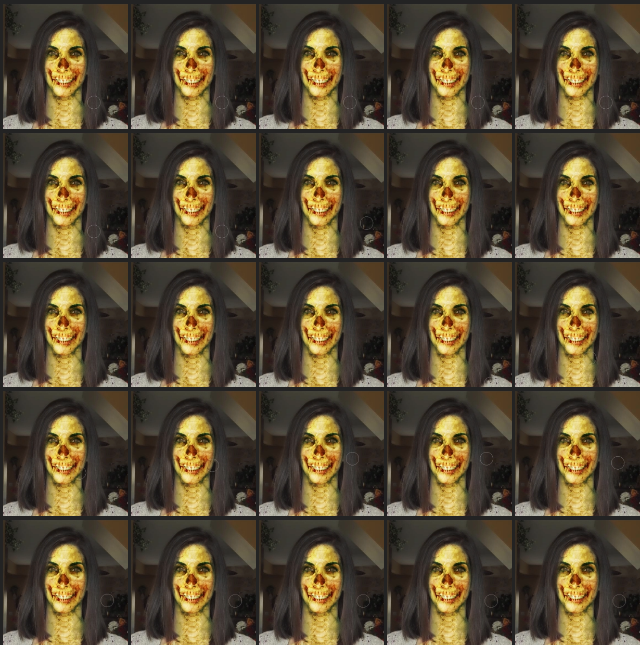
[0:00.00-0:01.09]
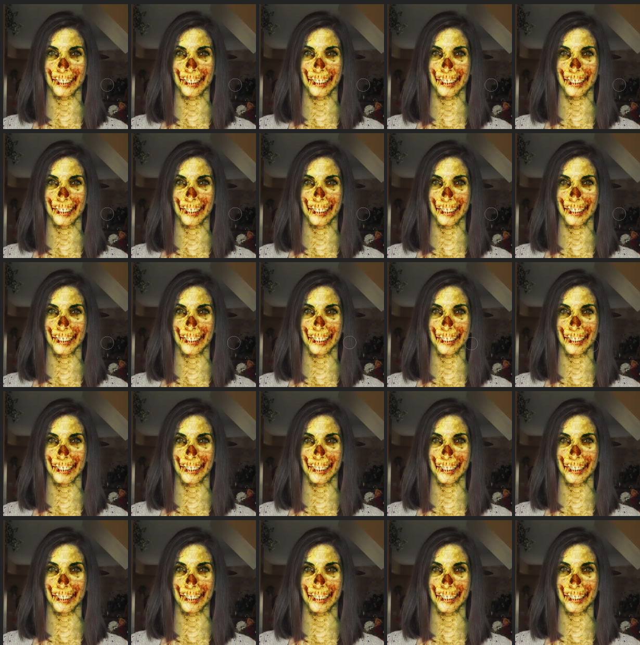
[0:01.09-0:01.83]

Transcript: No one is speaking in this clip.